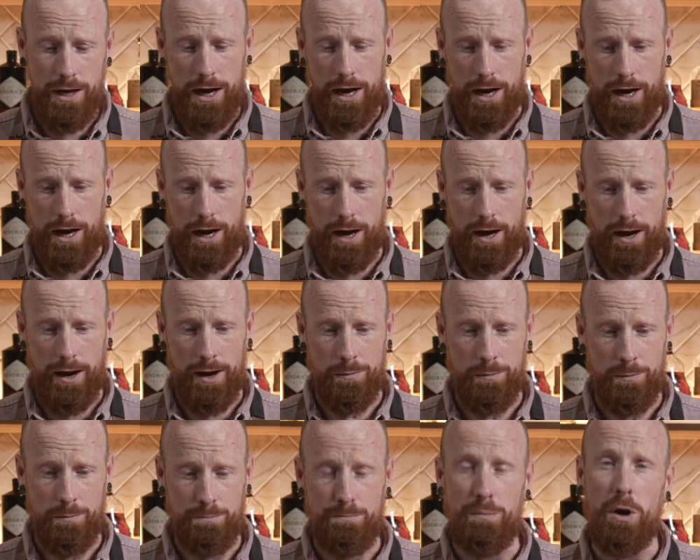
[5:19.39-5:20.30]

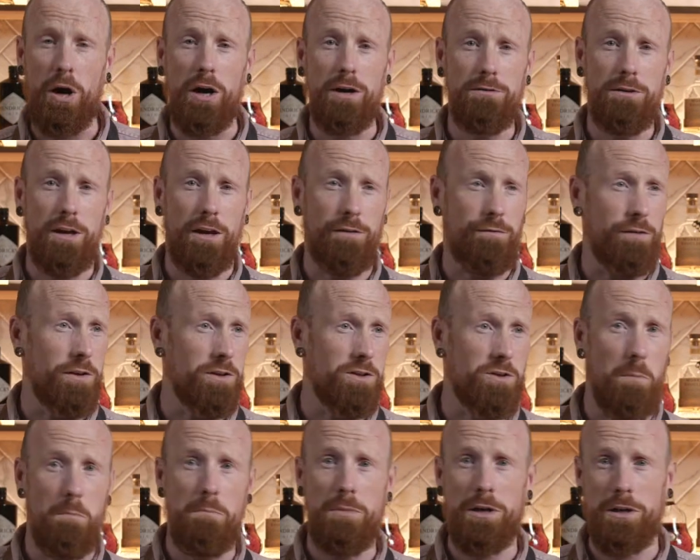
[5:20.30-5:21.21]
But if it's
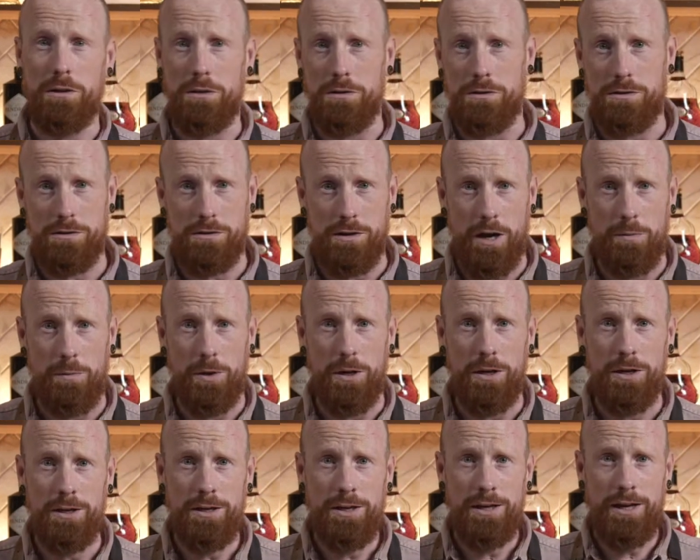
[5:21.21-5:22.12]
the middle of
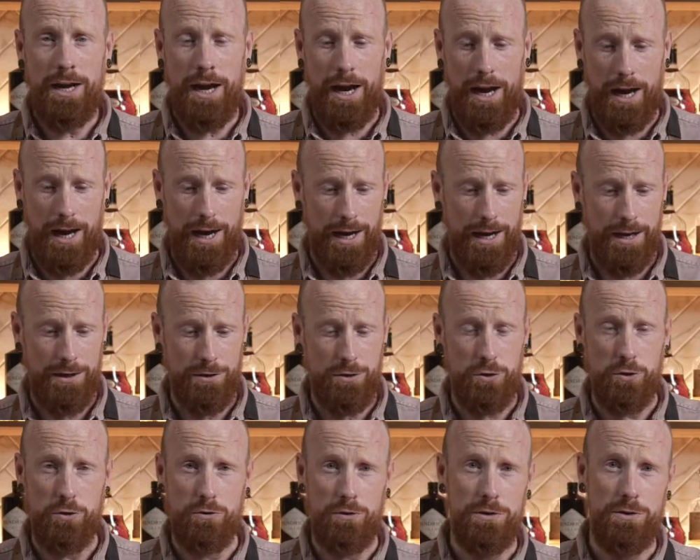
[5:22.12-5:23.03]
summer
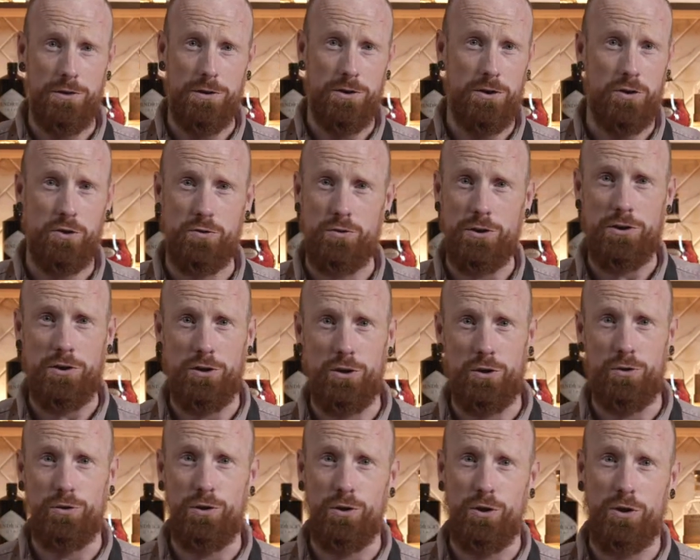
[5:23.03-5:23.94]
and you're in the streets of
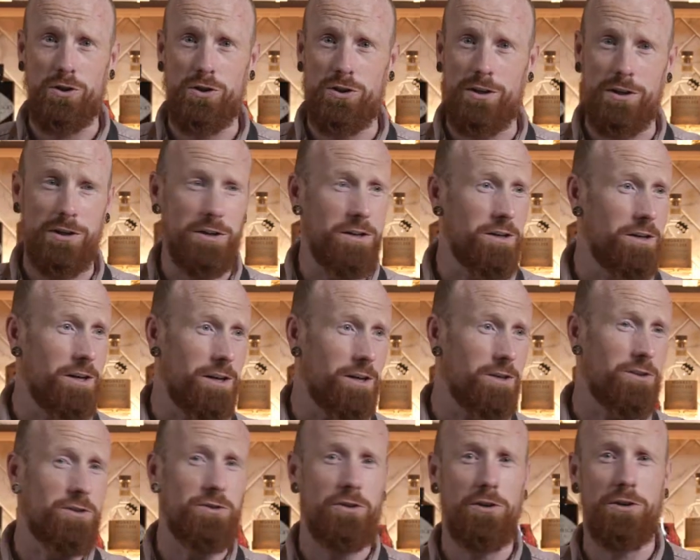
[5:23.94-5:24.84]
New York City and
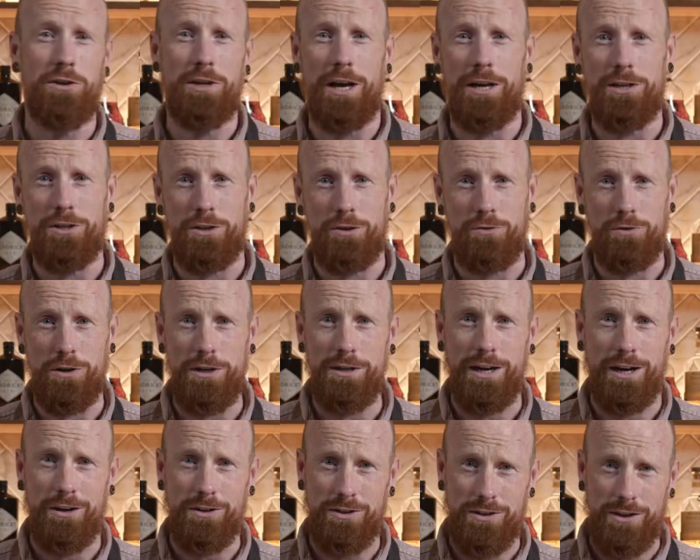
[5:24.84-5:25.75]
it's 38 degrees
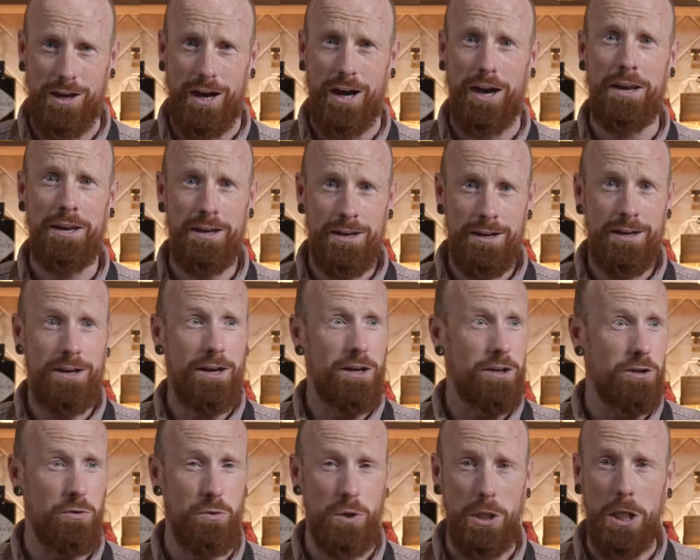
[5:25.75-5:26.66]
outside,
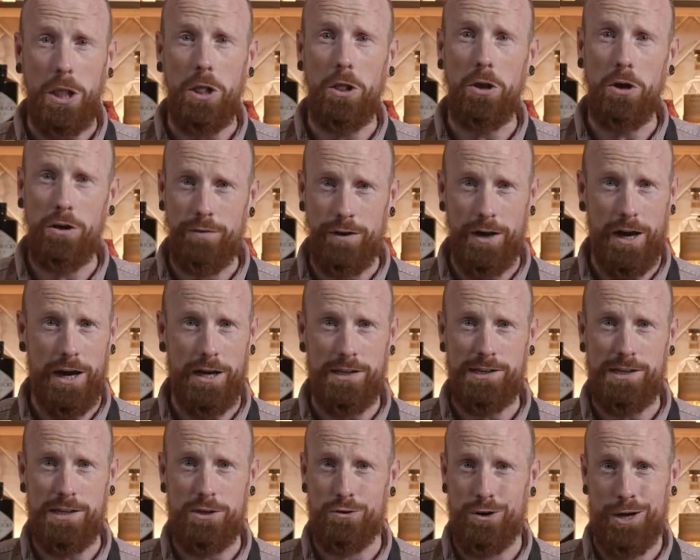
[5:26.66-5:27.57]
you would love an
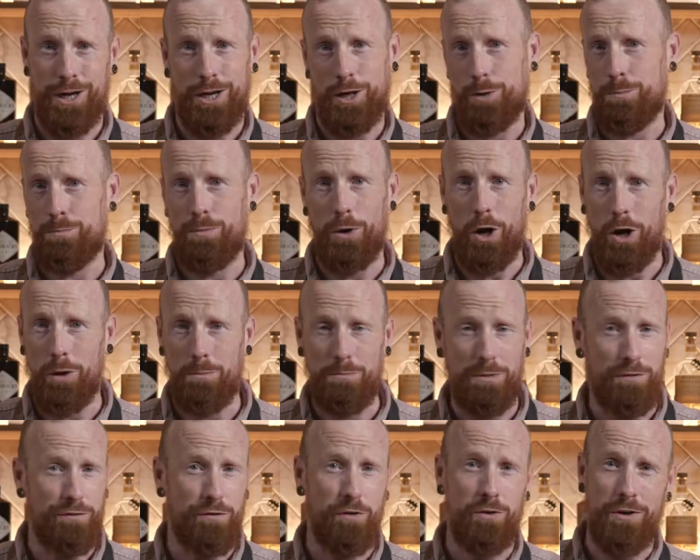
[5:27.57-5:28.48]
icy drink. But
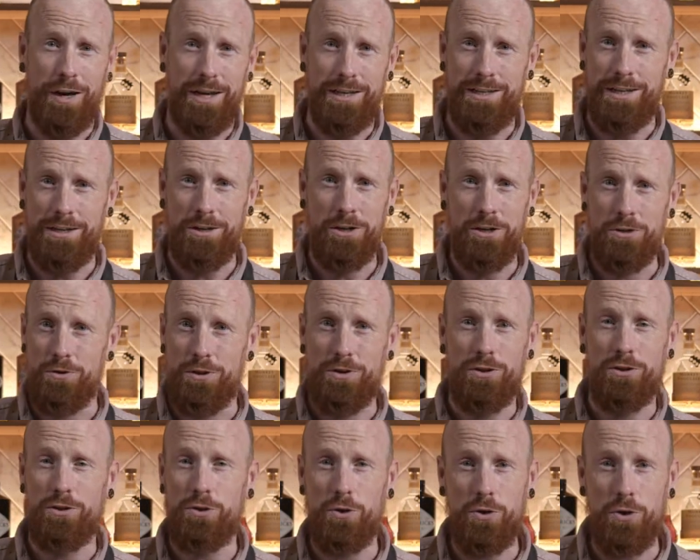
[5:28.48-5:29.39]
before the
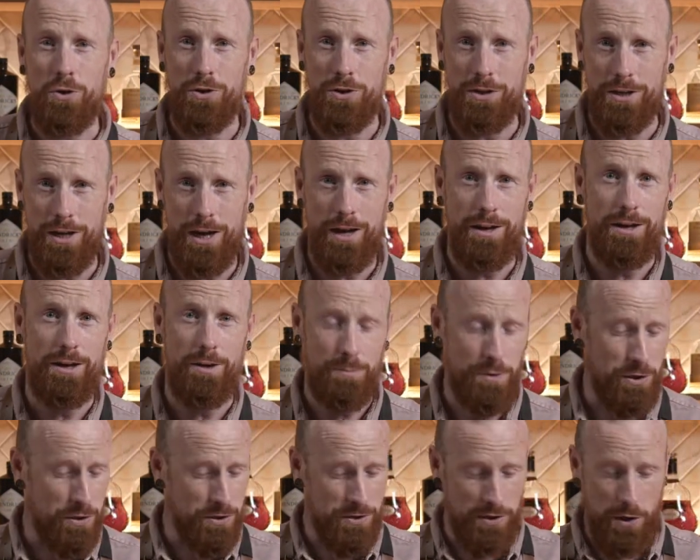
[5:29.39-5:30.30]
1800s, you couldn't get it
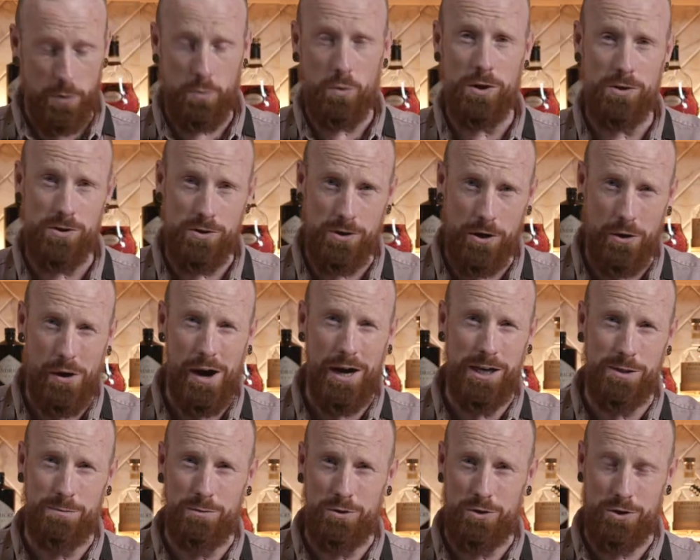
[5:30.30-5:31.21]
because there was no
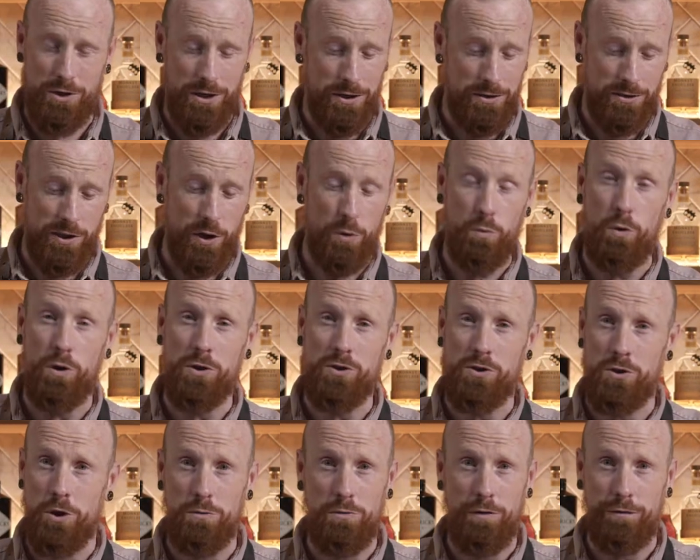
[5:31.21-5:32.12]
ice machines, there
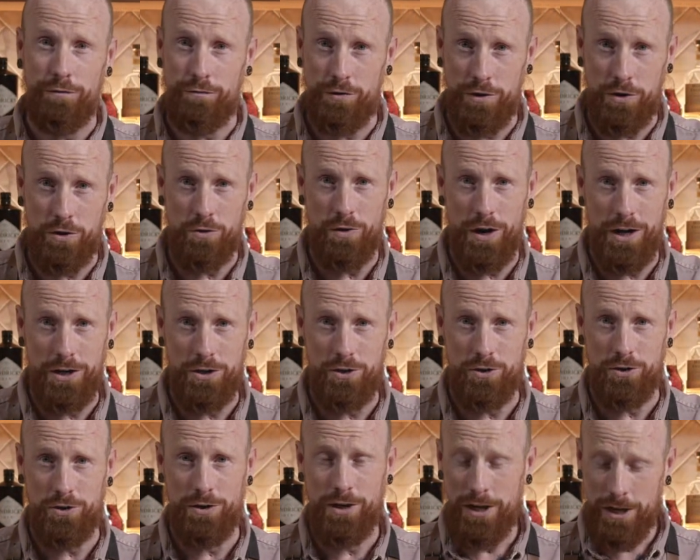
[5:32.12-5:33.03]
was no
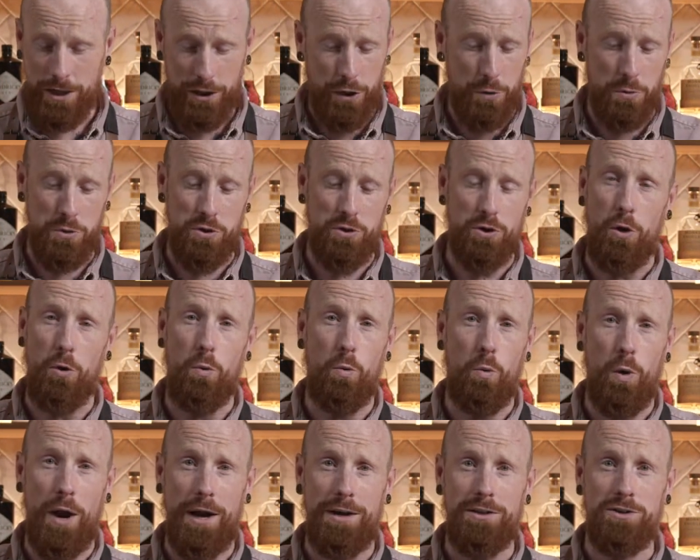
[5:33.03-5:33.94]
refrigeration, there was no
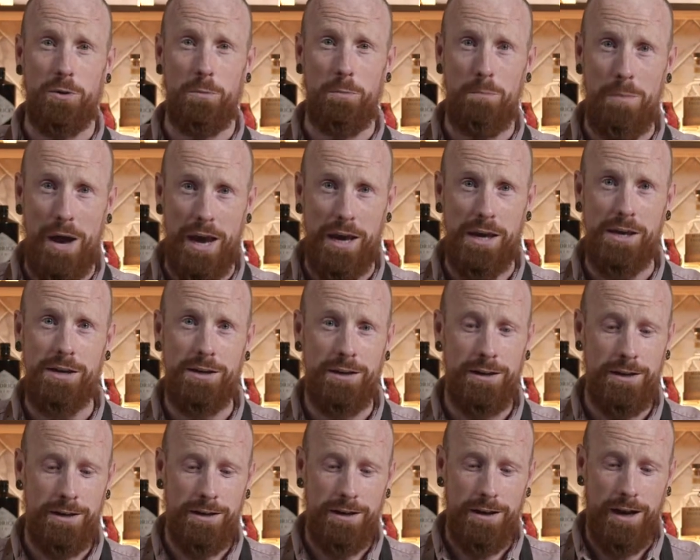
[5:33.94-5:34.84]
way to
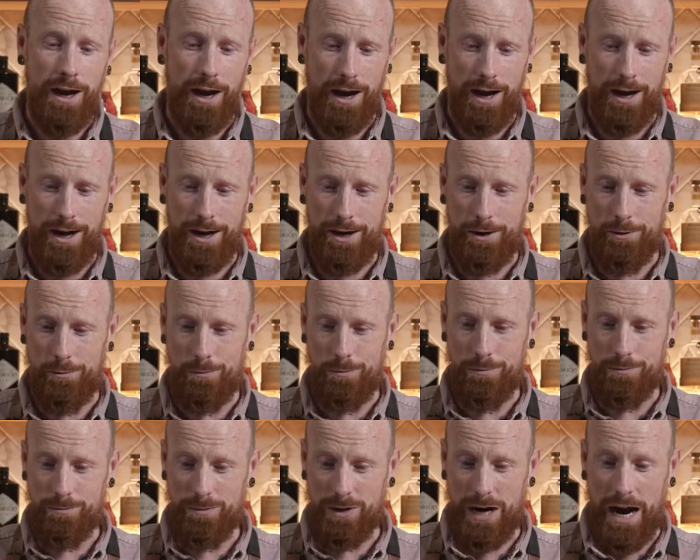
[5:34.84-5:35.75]
make
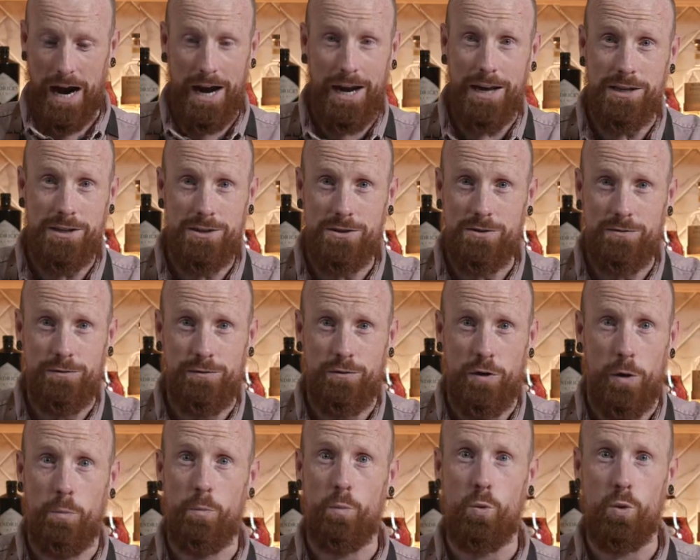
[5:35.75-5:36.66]
ice
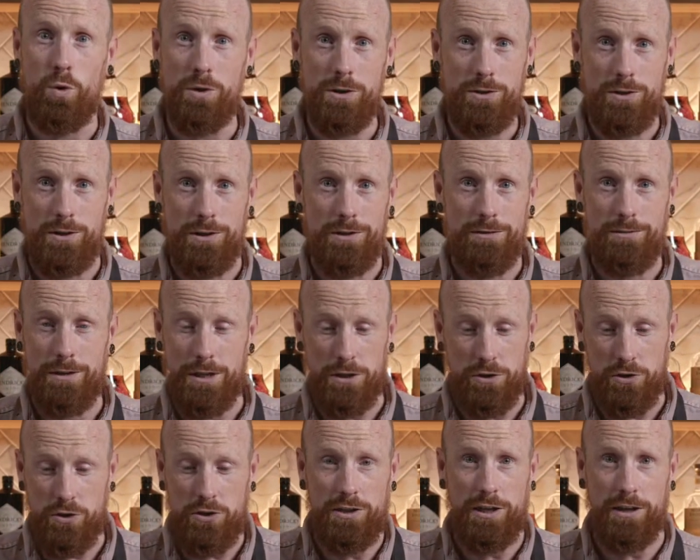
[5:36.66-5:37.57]
from water. It
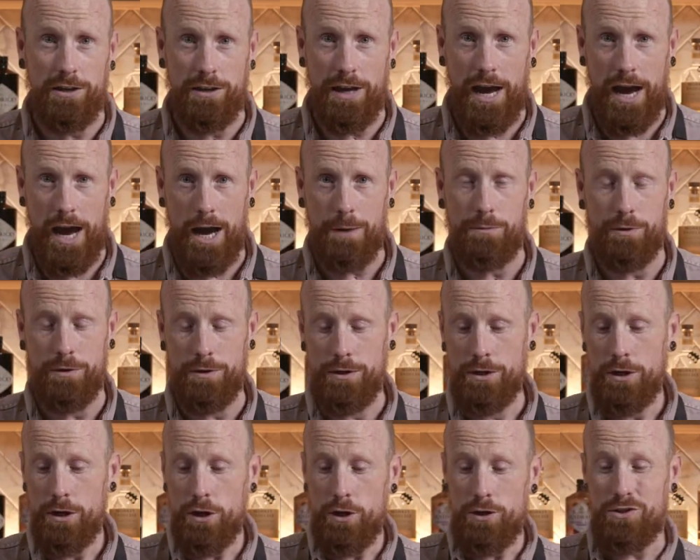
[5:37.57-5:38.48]
just didn't happen.